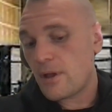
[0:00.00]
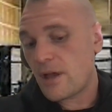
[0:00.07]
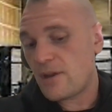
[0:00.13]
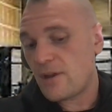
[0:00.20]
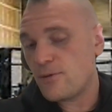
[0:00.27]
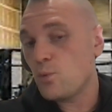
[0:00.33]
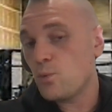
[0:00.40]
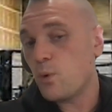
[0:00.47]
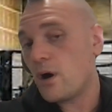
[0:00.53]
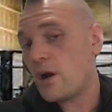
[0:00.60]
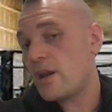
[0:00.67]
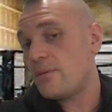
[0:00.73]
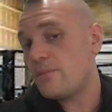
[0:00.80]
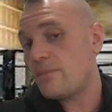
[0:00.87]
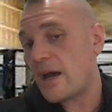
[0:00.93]
And if you
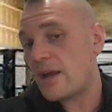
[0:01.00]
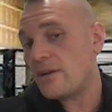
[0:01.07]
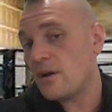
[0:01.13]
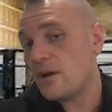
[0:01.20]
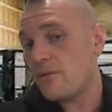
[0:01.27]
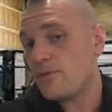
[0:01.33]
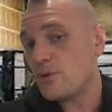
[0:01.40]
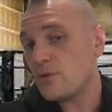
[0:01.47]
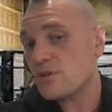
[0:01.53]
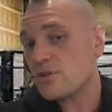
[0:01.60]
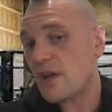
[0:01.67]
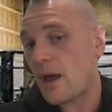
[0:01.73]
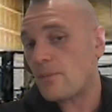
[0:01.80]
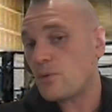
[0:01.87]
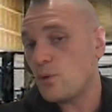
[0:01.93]
want it bad enough, you'll
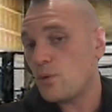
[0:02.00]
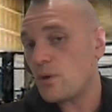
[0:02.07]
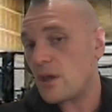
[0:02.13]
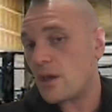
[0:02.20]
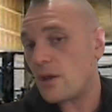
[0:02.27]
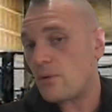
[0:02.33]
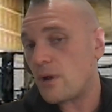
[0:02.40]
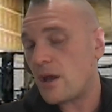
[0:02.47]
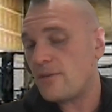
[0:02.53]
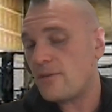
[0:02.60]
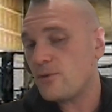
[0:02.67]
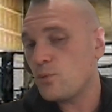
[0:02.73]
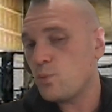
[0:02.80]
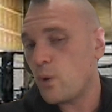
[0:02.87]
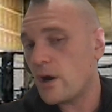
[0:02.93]
stop doing it, right?
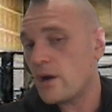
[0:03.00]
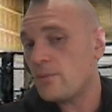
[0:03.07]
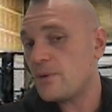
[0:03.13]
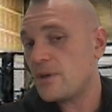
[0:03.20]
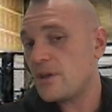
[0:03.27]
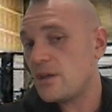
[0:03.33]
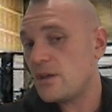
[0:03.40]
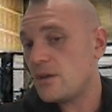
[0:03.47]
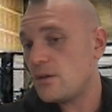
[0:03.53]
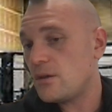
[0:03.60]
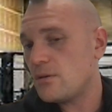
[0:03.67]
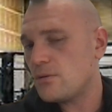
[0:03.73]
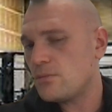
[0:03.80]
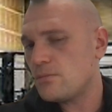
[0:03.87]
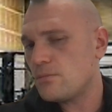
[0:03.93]
If you want to
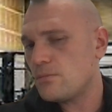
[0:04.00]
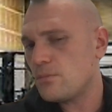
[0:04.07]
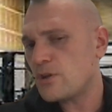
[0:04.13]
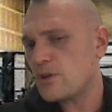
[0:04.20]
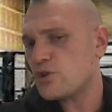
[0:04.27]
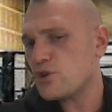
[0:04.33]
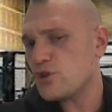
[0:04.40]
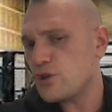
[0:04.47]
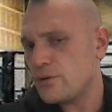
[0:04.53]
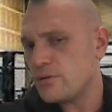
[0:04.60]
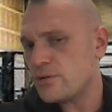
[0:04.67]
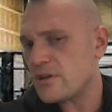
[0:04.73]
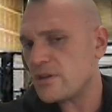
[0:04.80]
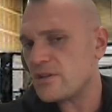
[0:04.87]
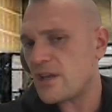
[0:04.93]
be, let's just
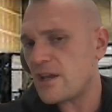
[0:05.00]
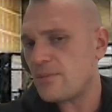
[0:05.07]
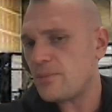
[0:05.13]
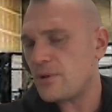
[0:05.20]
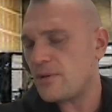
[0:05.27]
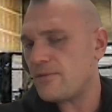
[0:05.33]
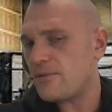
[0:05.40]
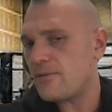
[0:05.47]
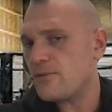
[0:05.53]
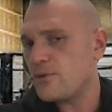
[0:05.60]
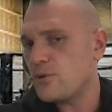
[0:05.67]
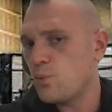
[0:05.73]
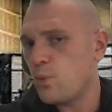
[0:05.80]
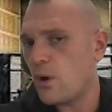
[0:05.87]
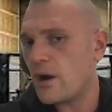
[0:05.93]
use the example. If
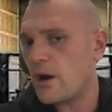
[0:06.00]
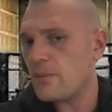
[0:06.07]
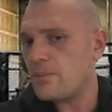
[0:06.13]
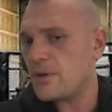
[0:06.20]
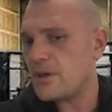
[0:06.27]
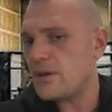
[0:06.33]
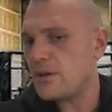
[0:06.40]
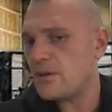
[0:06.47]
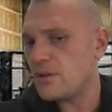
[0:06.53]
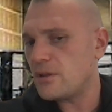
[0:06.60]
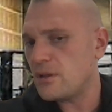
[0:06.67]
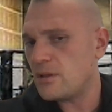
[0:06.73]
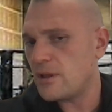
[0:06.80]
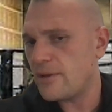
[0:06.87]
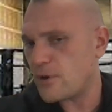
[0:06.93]
you want to be
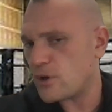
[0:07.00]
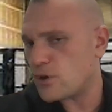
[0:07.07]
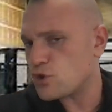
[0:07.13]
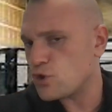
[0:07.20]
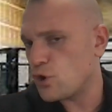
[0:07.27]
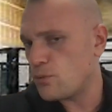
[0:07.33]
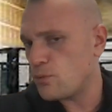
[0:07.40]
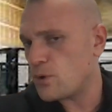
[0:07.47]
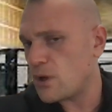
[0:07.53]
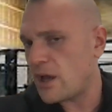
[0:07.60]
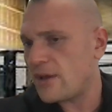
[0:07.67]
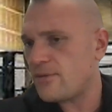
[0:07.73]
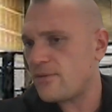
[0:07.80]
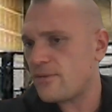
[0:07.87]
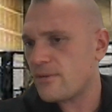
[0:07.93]
living a sober
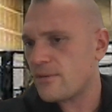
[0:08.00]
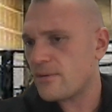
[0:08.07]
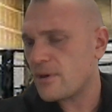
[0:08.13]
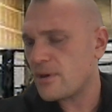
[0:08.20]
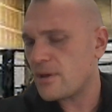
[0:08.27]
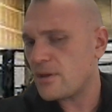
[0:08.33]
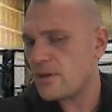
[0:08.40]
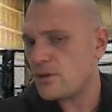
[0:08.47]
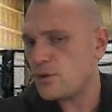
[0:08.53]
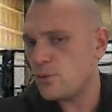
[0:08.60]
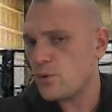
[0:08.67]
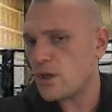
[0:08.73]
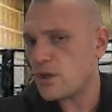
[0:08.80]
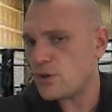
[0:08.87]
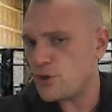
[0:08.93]
life, you
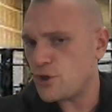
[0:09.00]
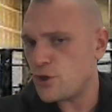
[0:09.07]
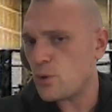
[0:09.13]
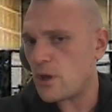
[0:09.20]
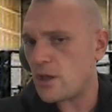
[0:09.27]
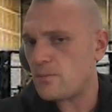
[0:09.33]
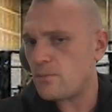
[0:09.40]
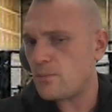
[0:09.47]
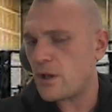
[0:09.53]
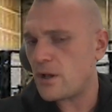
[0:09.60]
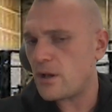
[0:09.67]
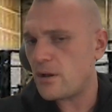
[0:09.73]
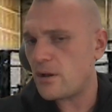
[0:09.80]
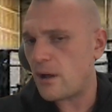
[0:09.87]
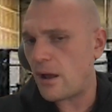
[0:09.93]
can do it,
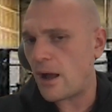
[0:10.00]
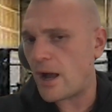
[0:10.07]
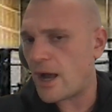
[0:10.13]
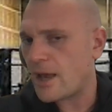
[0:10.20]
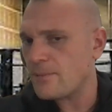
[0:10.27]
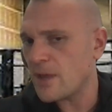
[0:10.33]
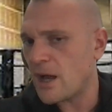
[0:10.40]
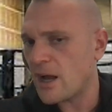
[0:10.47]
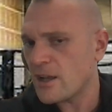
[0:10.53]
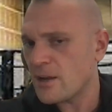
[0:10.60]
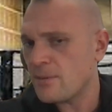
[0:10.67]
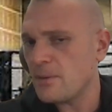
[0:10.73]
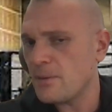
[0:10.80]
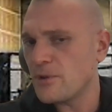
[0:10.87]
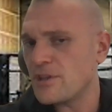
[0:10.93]
but I'm not going
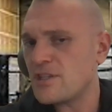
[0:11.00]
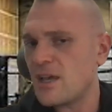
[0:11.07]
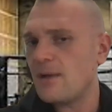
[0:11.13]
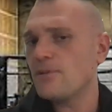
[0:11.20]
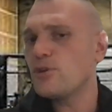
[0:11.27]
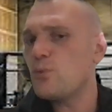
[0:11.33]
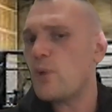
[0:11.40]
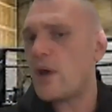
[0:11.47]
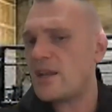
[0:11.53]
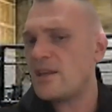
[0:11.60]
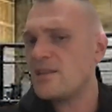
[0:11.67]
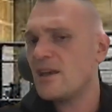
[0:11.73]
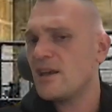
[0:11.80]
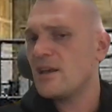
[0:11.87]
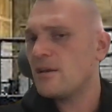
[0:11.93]
to be able to tell you
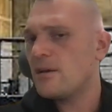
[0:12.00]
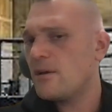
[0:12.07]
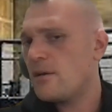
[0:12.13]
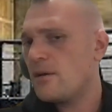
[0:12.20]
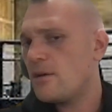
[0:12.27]
anything